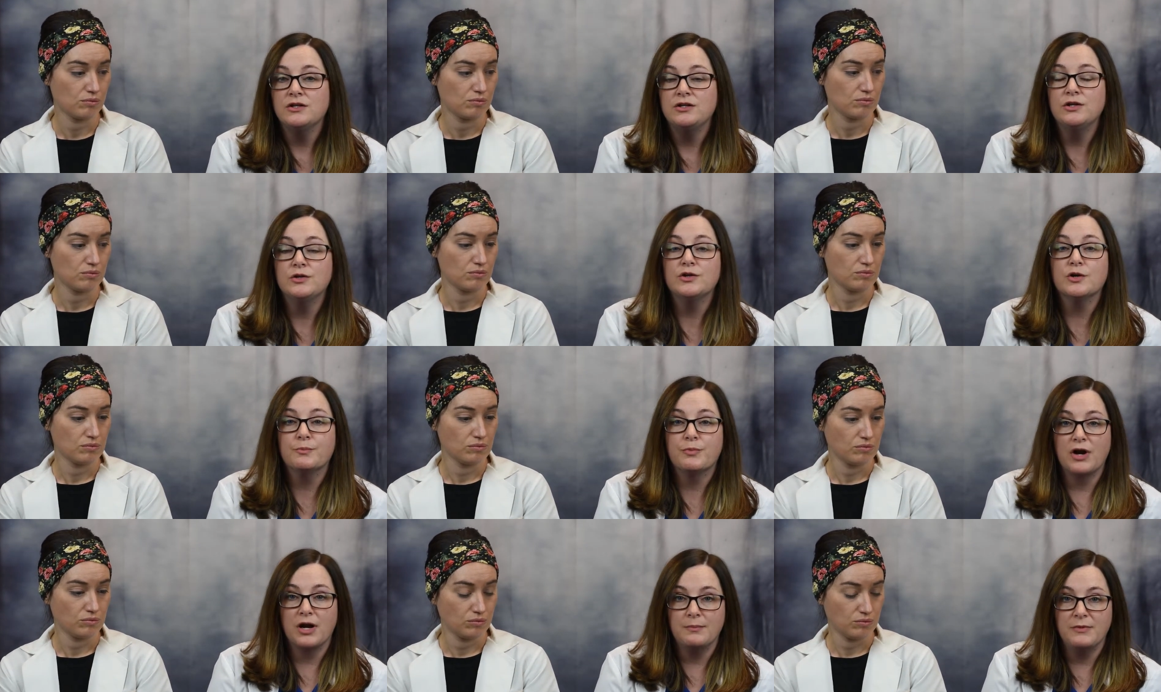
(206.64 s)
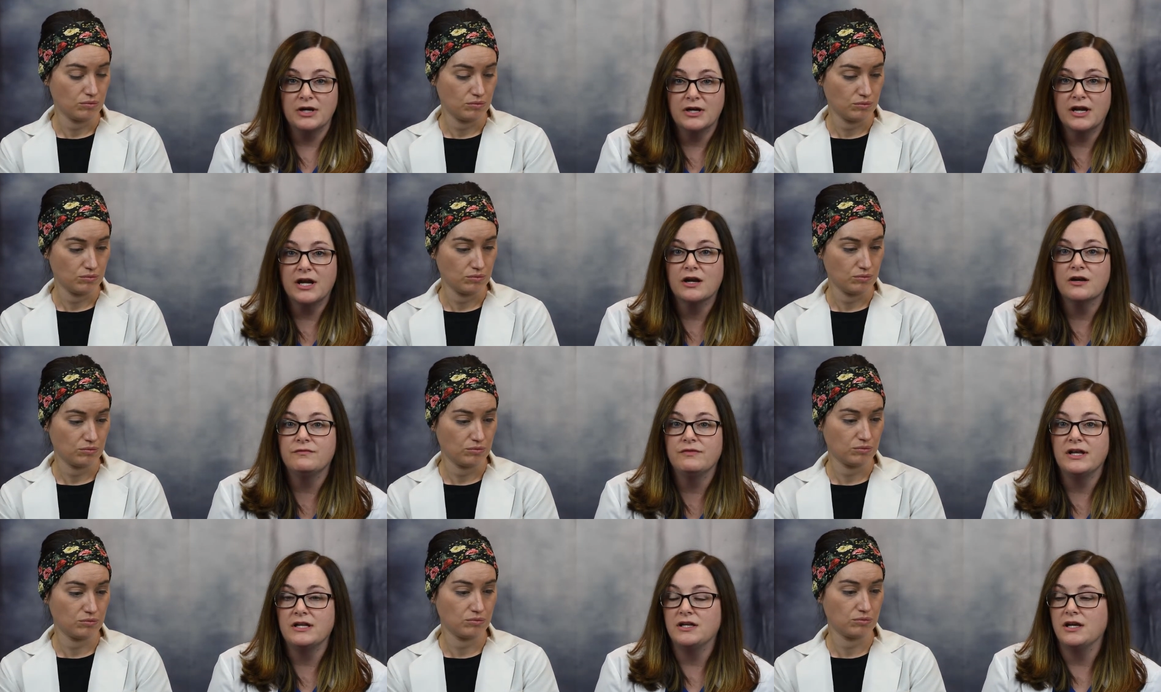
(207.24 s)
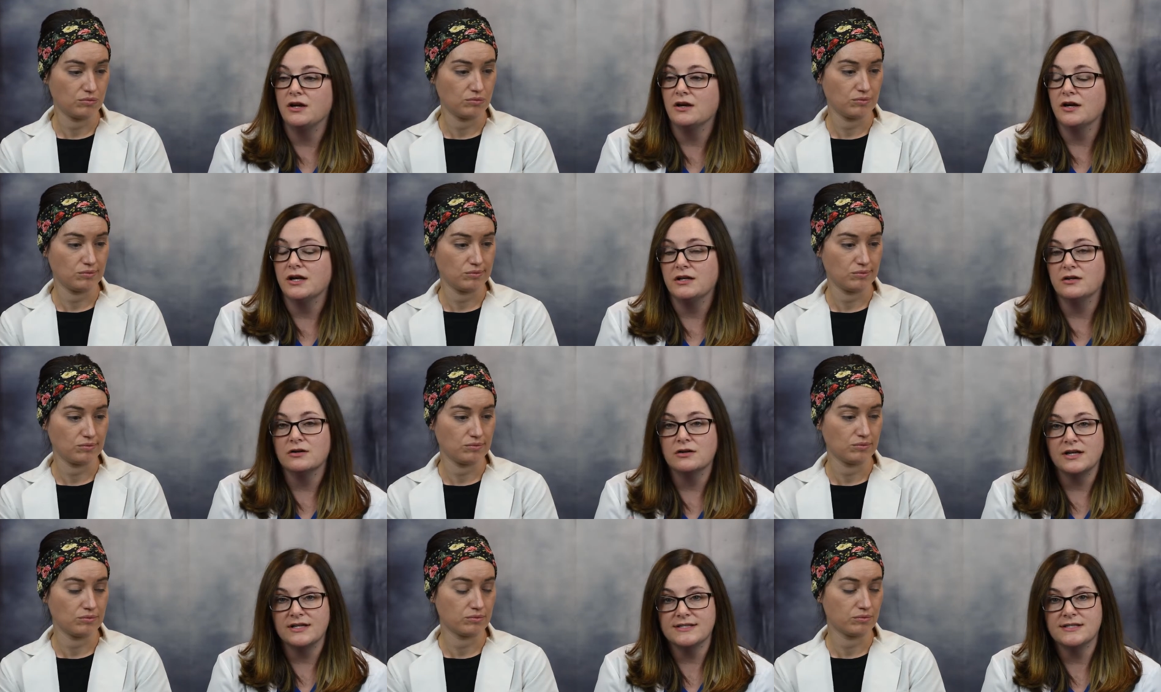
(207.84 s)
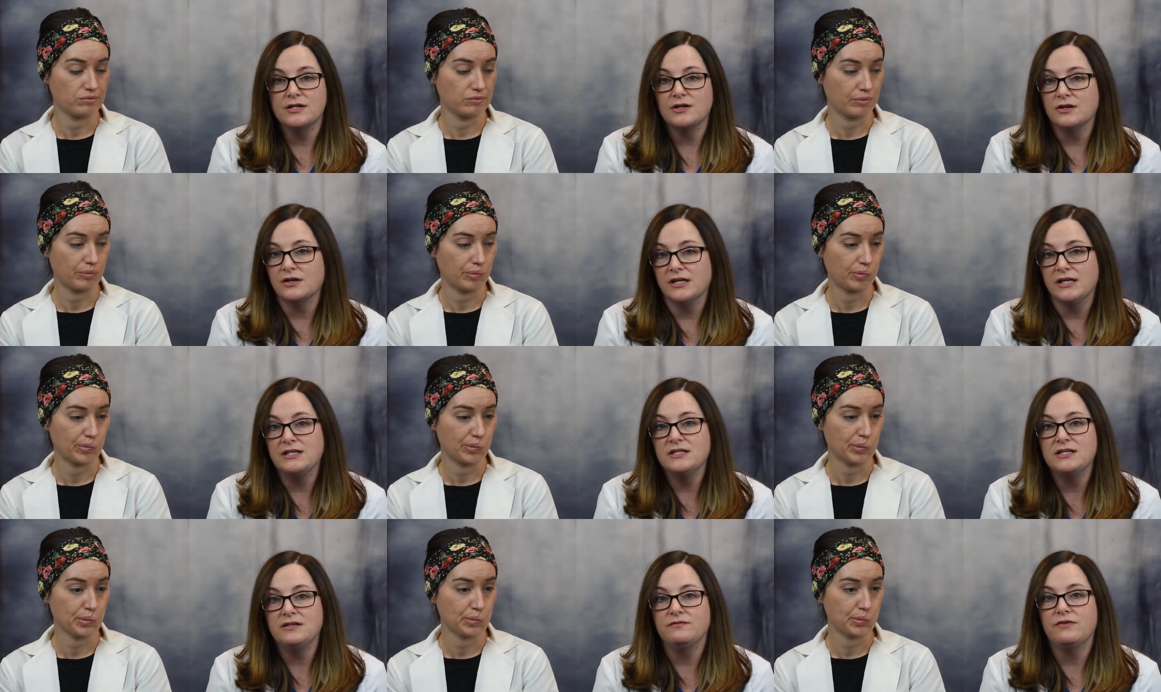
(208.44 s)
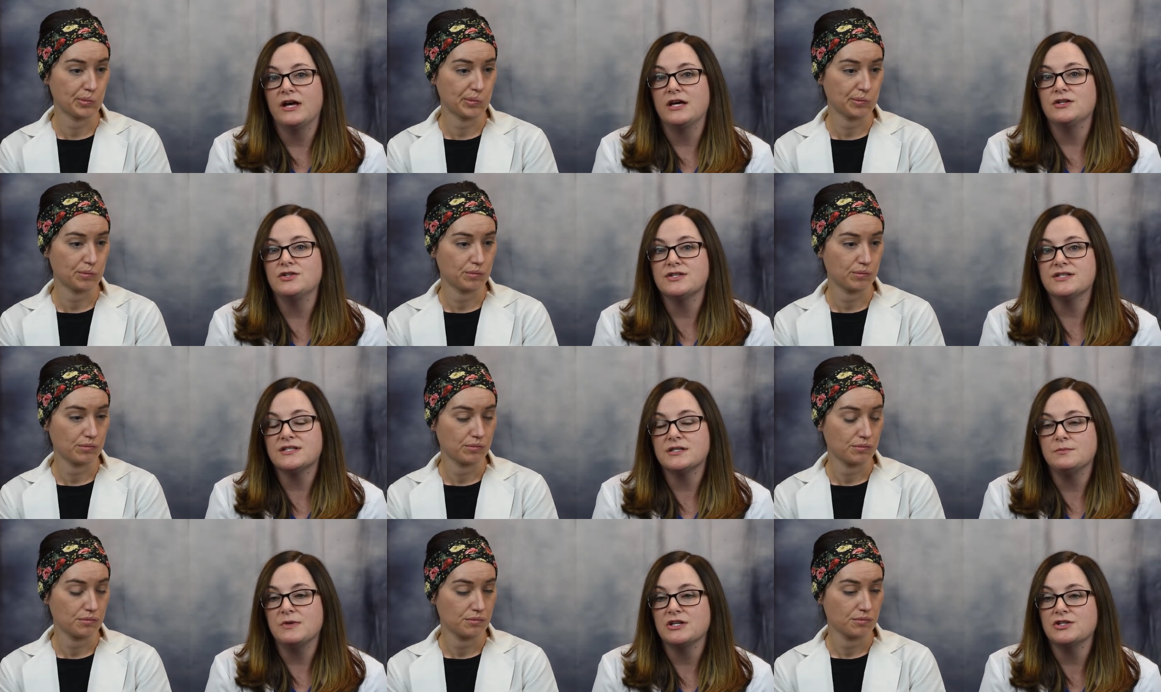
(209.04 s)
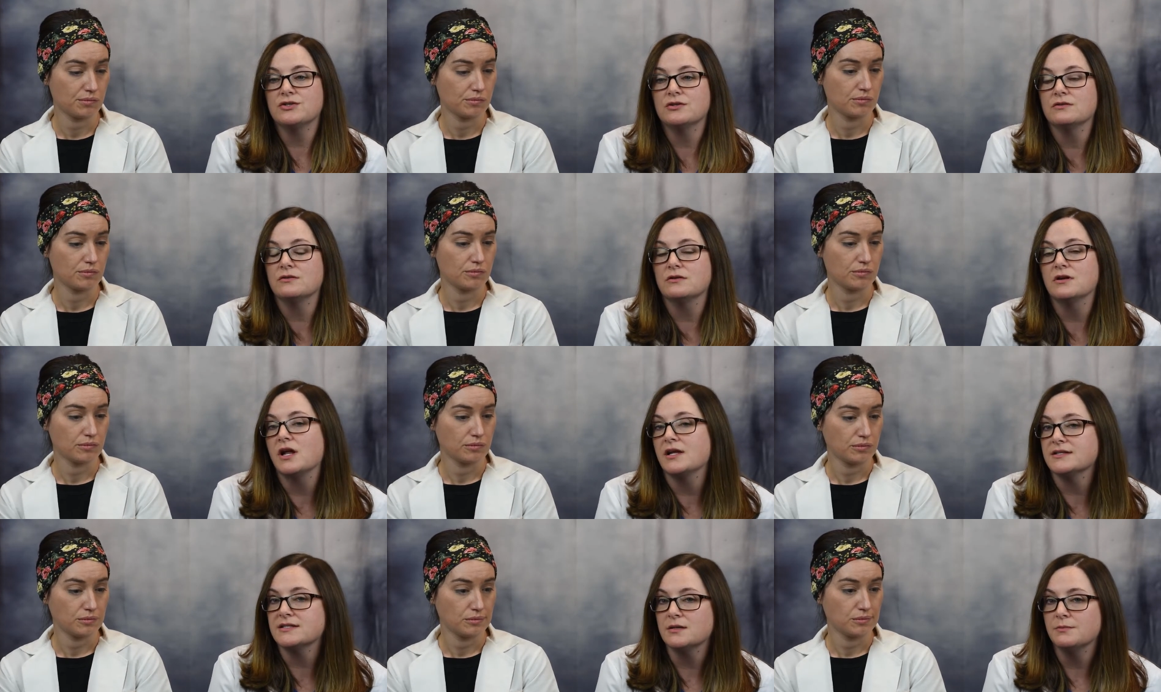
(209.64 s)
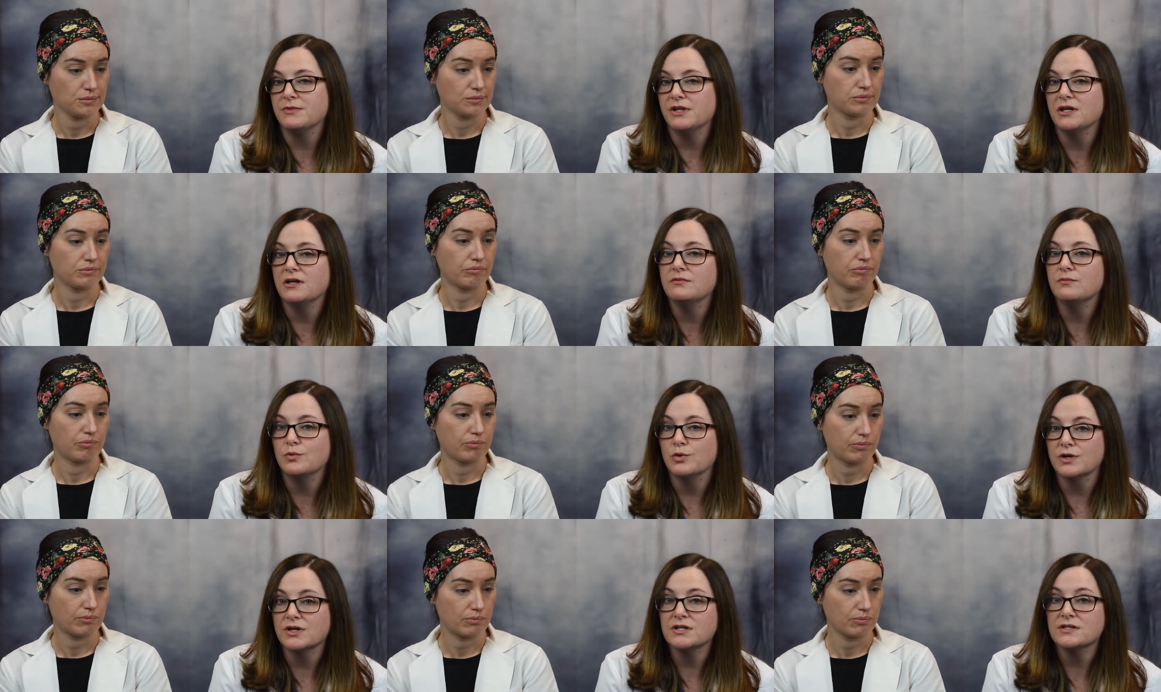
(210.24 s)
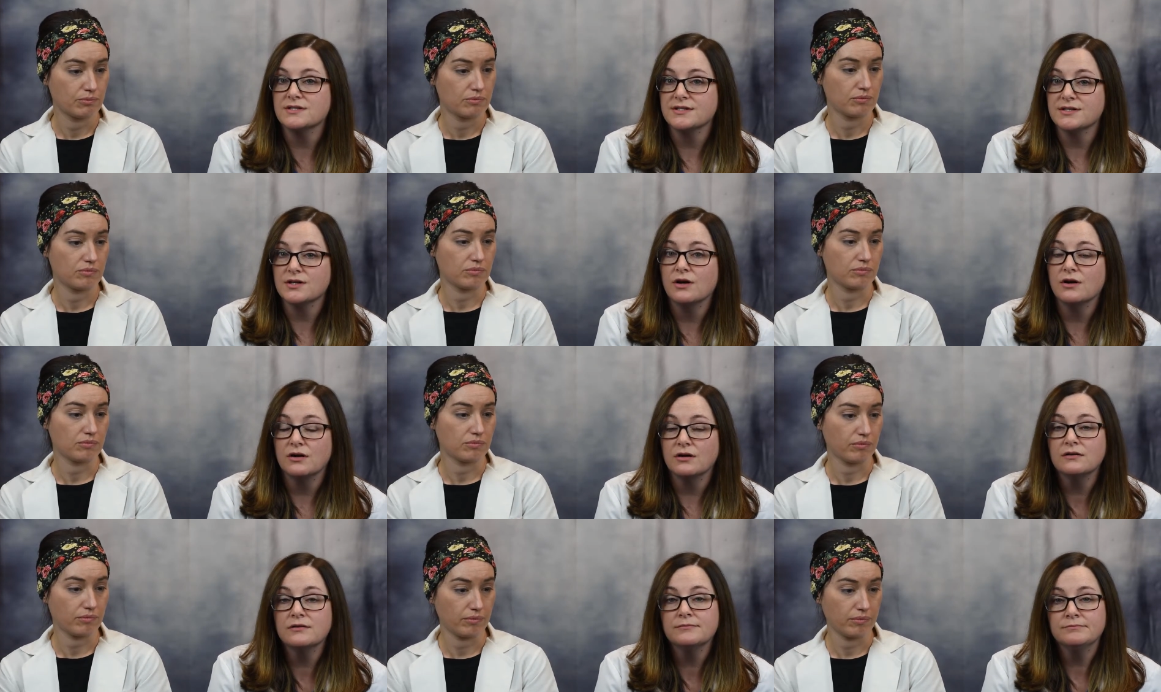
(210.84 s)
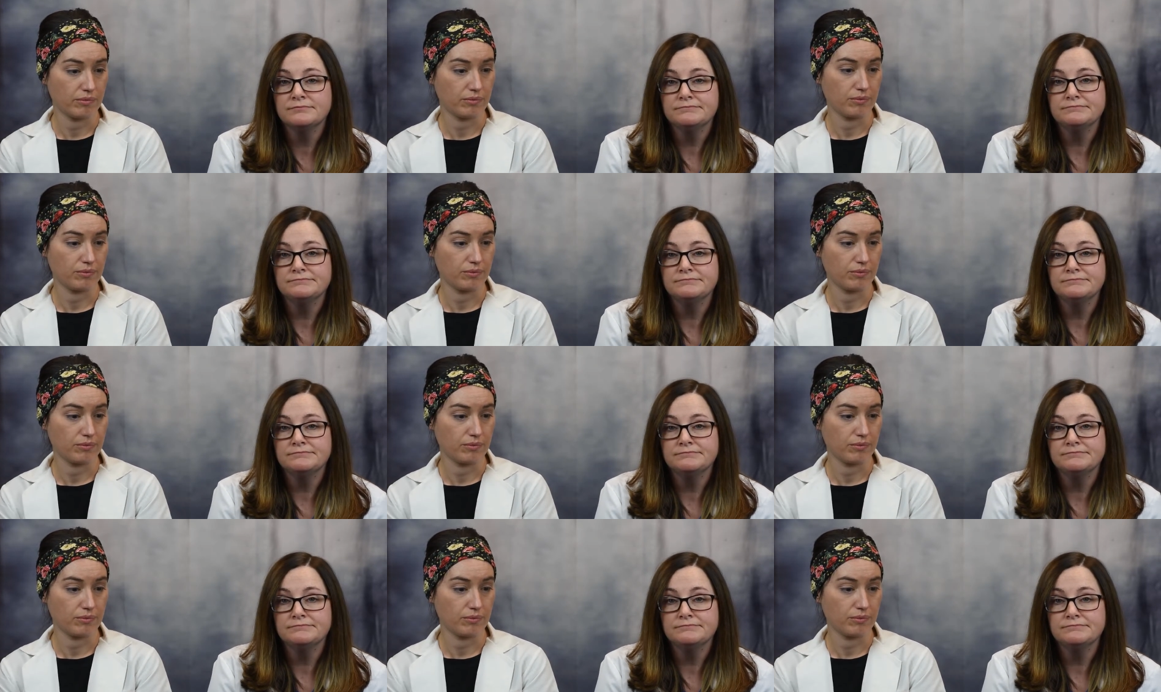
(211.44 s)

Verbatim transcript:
Speaker 1: you your primary care veterinarian or us here at IndyVet just to make sure they're not something of more concern.